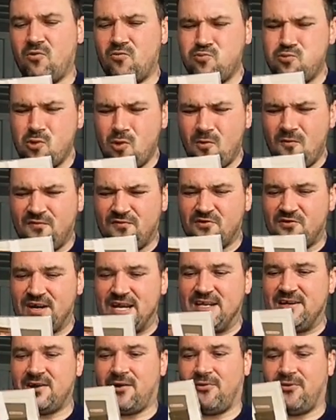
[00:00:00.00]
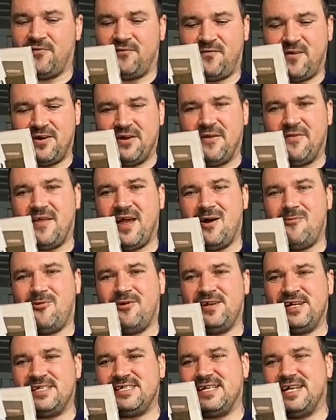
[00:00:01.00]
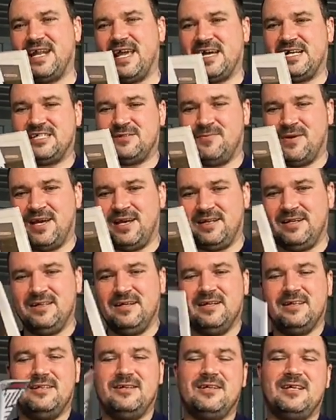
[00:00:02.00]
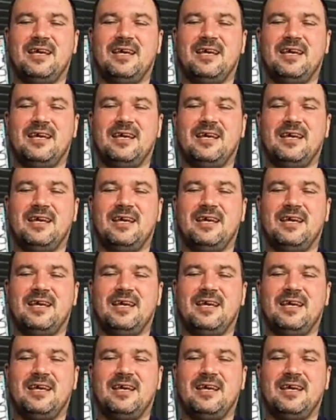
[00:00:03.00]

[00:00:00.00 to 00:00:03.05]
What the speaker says: Oh, Wolverine on the front of that one. That's an X-Men.